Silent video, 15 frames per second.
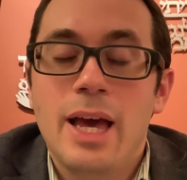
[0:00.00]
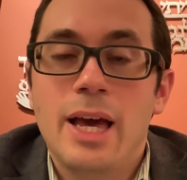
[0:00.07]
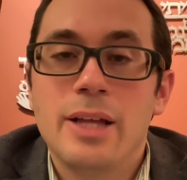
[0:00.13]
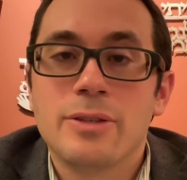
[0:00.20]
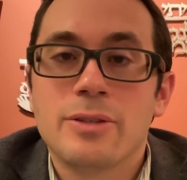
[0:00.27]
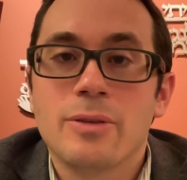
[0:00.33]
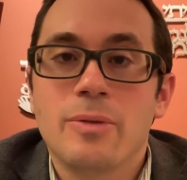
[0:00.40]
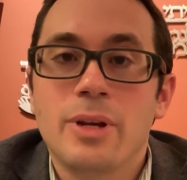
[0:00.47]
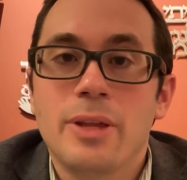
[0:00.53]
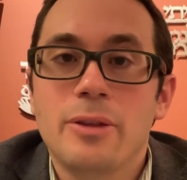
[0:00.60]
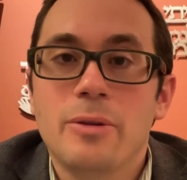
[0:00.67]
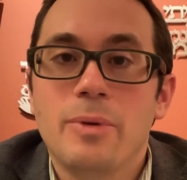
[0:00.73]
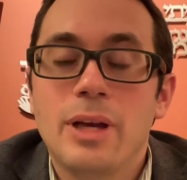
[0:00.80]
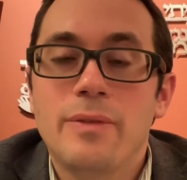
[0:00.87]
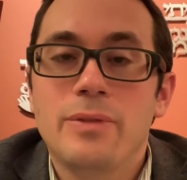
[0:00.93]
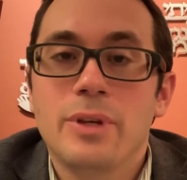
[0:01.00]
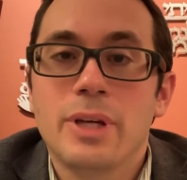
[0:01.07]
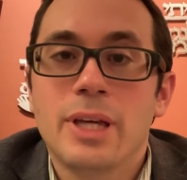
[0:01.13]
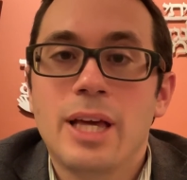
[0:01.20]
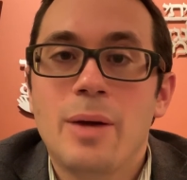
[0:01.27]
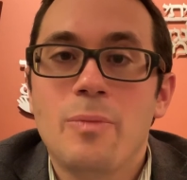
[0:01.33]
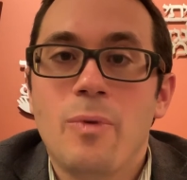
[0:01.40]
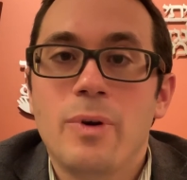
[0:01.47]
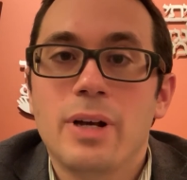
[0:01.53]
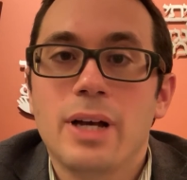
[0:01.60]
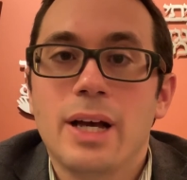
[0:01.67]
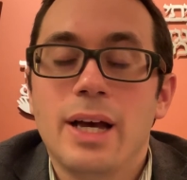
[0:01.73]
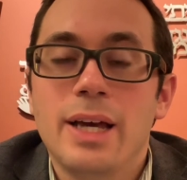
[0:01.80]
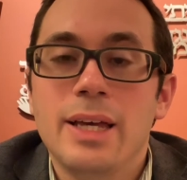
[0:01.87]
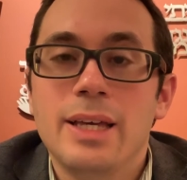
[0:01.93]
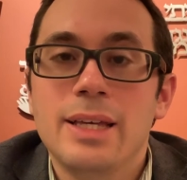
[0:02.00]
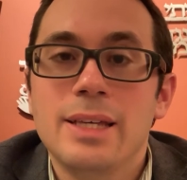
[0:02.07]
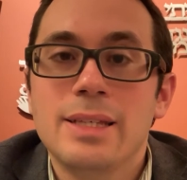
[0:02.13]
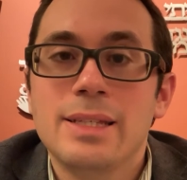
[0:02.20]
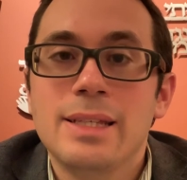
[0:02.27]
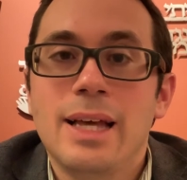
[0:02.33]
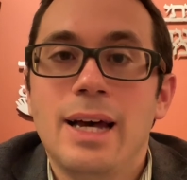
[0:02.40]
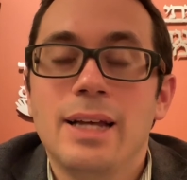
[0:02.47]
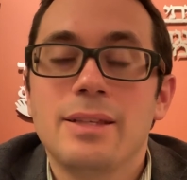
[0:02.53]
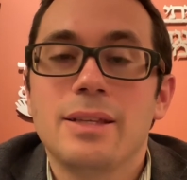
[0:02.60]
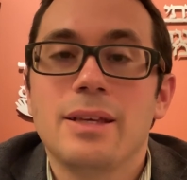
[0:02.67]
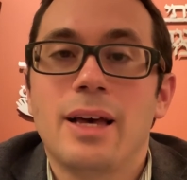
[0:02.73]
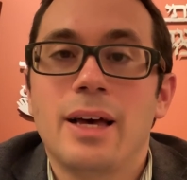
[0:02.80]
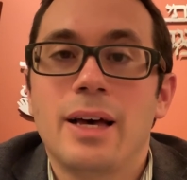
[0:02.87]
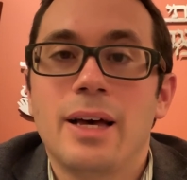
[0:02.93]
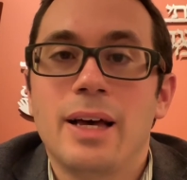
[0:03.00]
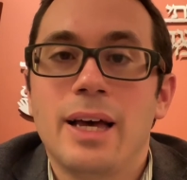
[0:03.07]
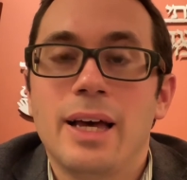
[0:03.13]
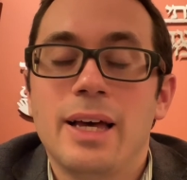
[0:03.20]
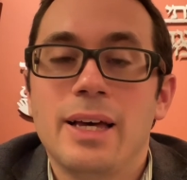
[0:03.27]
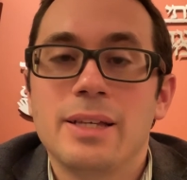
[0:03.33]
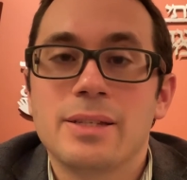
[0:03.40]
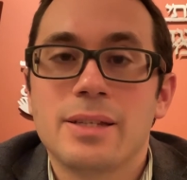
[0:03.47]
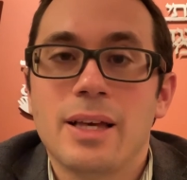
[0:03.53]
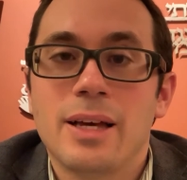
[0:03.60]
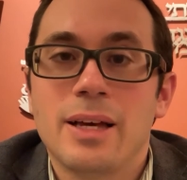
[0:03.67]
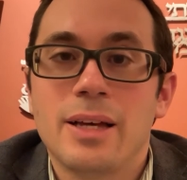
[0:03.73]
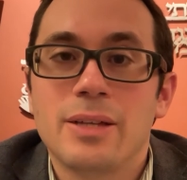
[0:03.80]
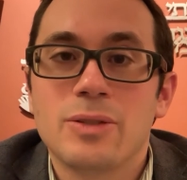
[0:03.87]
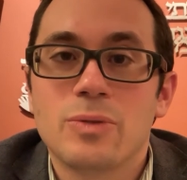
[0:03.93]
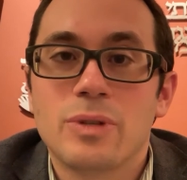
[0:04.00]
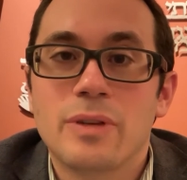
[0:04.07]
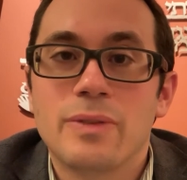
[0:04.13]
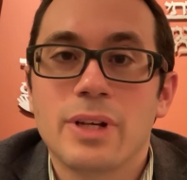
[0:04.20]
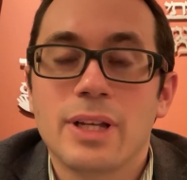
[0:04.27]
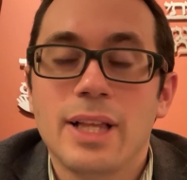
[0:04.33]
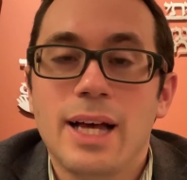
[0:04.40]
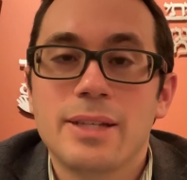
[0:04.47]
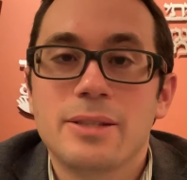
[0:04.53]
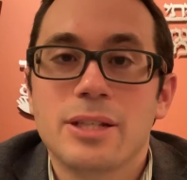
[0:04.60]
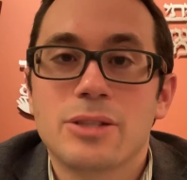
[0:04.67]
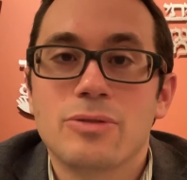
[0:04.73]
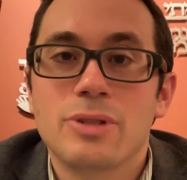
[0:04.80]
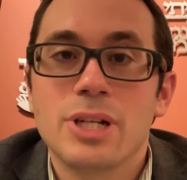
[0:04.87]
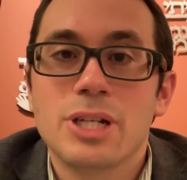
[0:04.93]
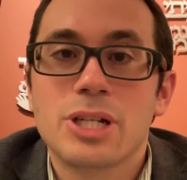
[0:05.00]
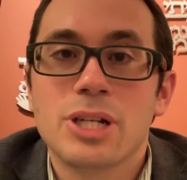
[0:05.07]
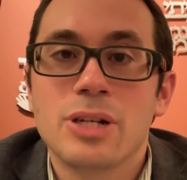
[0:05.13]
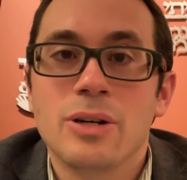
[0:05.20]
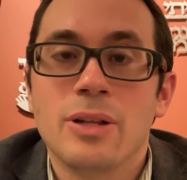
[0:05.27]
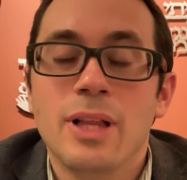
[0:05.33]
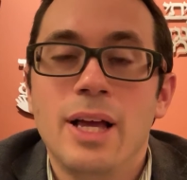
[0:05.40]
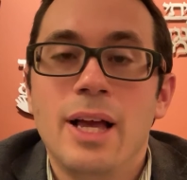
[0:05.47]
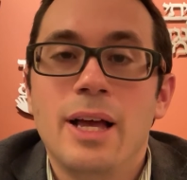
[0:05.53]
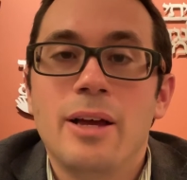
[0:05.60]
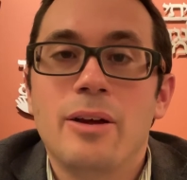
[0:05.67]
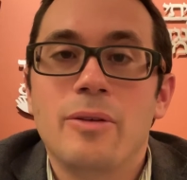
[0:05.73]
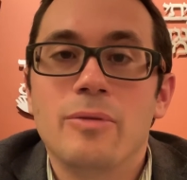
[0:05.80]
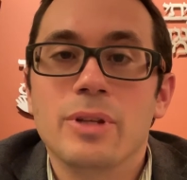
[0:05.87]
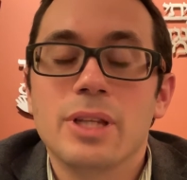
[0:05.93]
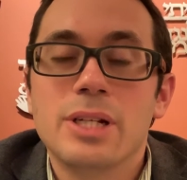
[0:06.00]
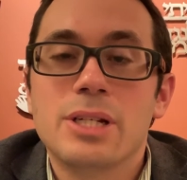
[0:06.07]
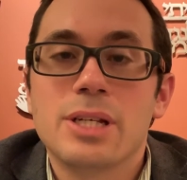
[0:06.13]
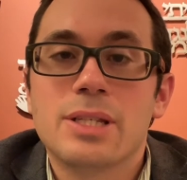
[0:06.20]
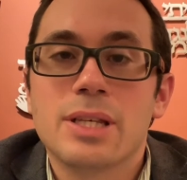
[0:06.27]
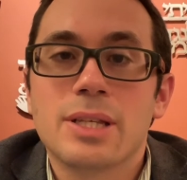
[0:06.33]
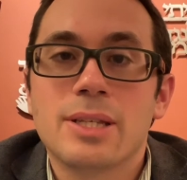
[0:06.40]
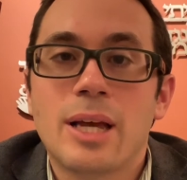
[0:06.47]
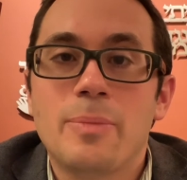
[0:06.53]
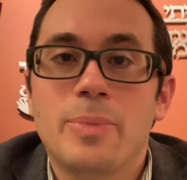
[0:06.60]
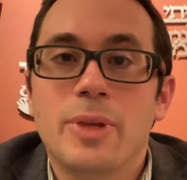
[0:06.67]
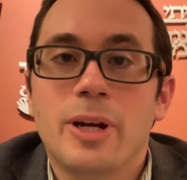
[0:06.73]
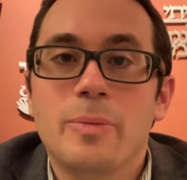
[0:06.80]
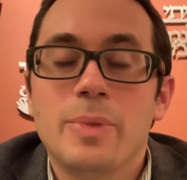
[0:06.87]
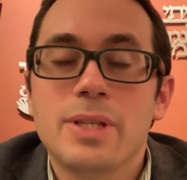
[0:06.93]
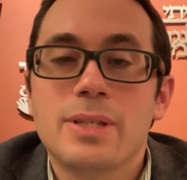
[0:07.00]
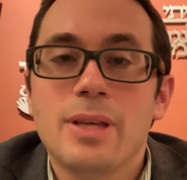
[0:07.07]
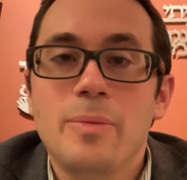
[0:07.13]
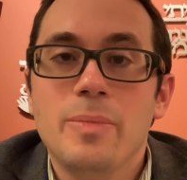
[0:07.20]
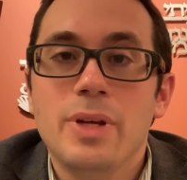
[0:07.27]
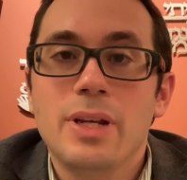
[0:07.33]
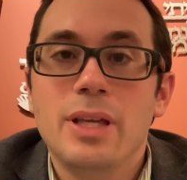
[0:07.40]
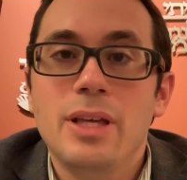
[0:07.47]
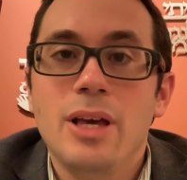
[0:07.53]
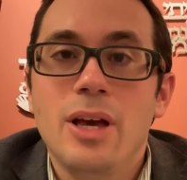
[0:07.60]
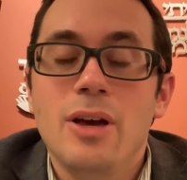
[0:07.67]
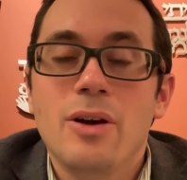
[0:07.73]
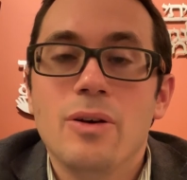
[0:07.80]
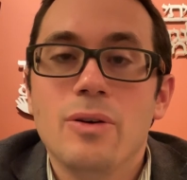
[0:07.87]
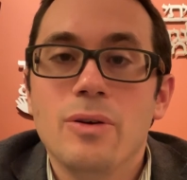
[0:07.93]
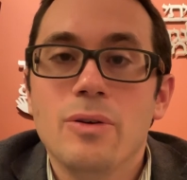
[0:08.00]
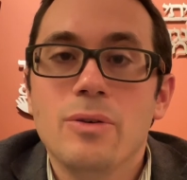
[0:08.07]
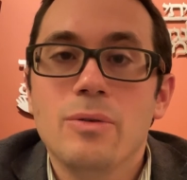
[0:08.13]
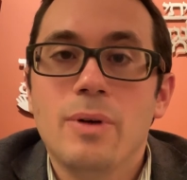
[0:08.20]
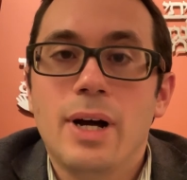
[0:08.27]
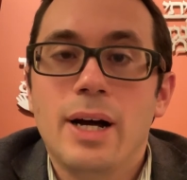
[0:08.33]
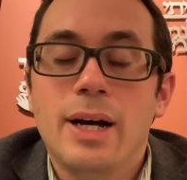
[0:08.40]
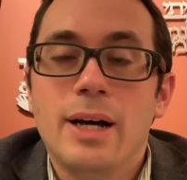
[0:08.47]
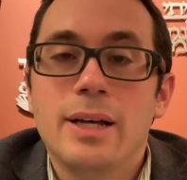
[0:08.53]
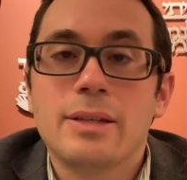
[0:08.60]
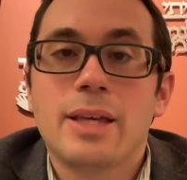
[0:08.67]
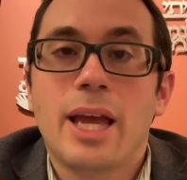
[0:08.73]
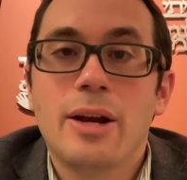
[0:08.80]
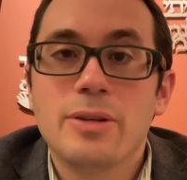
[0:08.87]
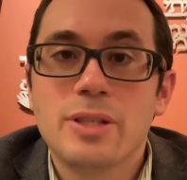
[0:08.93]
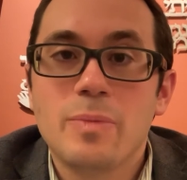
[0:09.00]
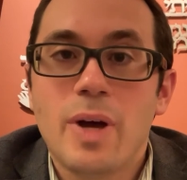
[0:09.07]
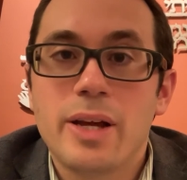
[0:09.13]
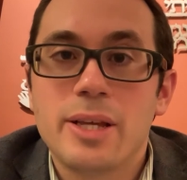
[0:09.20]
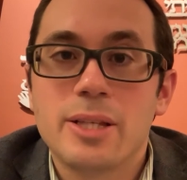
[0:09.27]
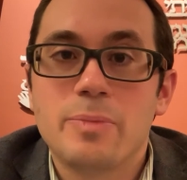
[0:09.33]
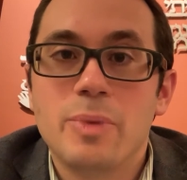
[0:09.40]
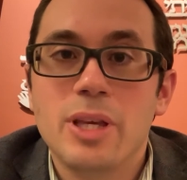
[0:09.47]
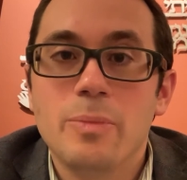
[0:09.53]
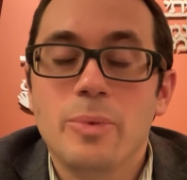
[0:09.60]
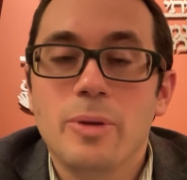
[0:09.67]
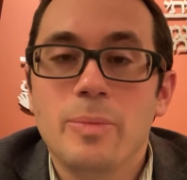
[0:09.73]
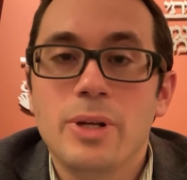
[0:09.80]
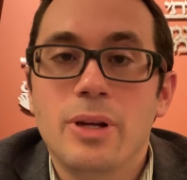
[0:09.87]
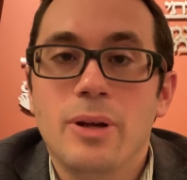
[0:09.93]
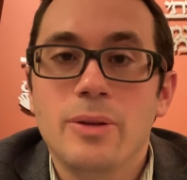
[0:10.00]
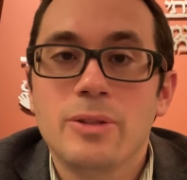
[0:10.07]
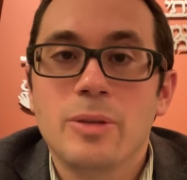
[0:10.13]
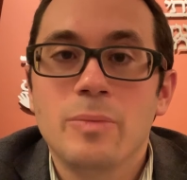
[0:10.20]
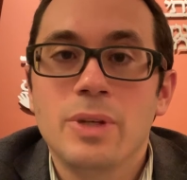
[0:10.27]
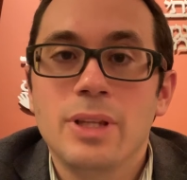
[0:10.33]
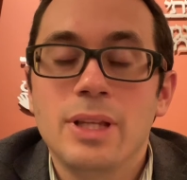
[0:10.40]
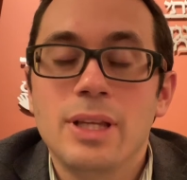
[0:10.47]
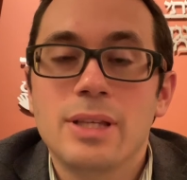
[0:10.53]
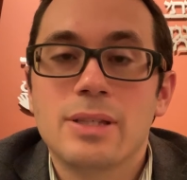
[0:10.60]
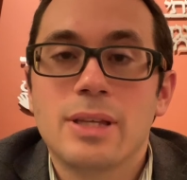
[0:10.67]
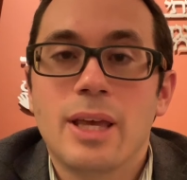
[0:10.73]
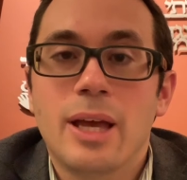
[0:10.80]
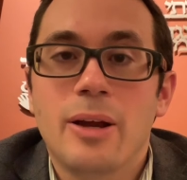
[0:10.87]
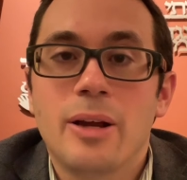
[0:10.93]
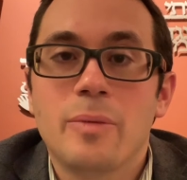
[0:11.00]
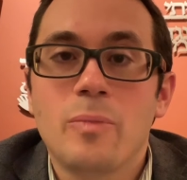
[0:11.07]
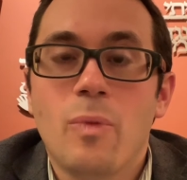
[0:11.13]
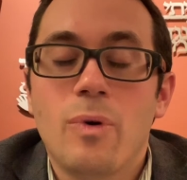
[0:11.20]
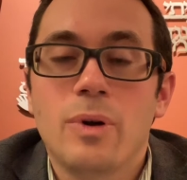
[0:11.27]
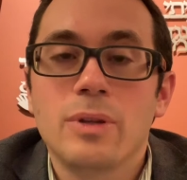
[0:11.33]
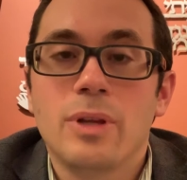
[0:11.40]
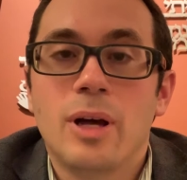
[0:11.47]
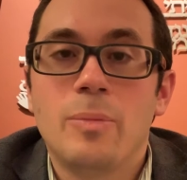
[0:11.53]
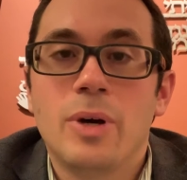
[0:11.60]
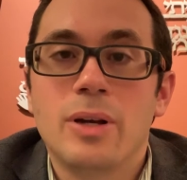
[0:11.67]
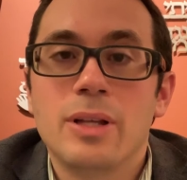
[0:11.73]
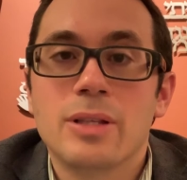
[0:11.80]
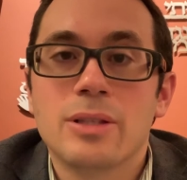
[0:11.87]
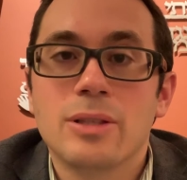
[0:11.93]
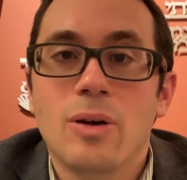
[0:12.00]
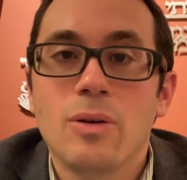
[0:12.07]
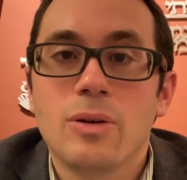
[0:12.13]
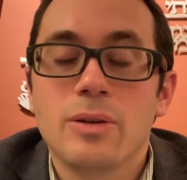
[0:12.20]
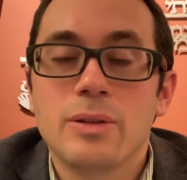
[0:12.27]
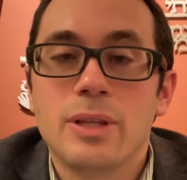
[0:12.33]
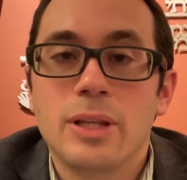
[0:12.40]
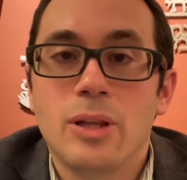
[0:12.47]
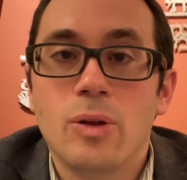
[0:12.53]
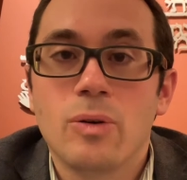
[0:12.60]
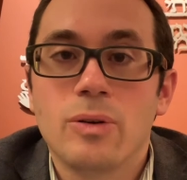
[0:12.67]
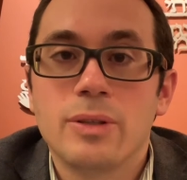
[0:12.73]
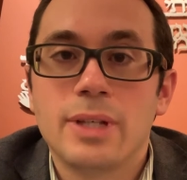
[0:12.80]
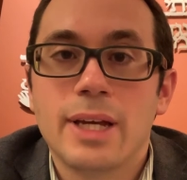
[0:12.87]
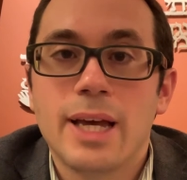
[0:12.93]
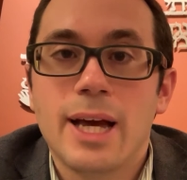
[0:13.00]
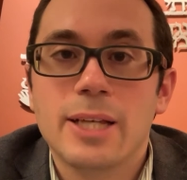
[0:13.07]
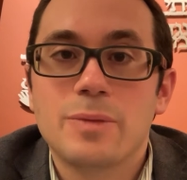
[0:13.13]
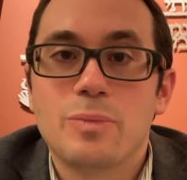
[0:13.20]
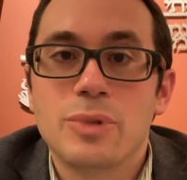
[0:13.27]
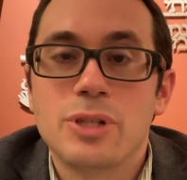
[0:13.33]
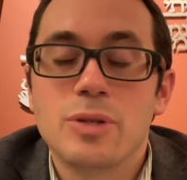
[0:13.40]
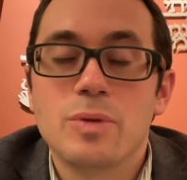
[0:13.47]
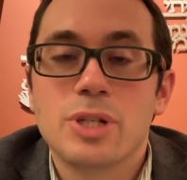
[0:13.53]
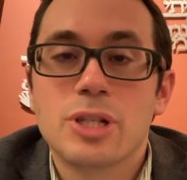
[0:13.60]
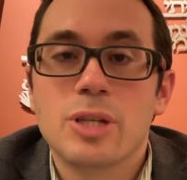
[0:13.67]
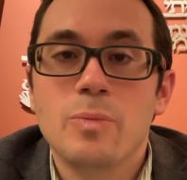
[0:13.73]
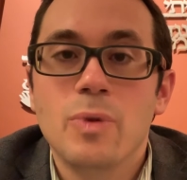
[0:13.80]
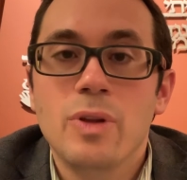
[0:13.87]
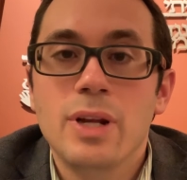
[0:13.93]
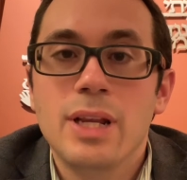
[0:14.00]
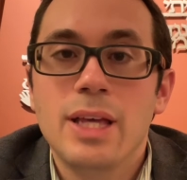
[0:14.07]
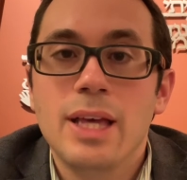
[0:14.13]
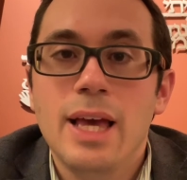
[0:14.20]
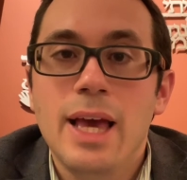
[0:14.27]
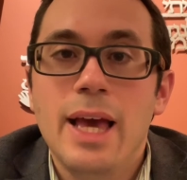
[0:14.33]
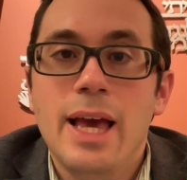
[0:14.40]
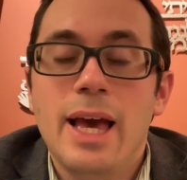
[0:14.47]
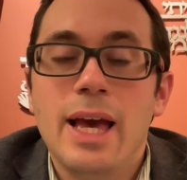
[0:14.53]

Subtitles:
And so another way of looking at Mordechai is not as sort of the classic traditional religious exemplar, but somebody who cares about his people, but ultimately is caring more about the local diaspora Jewish community,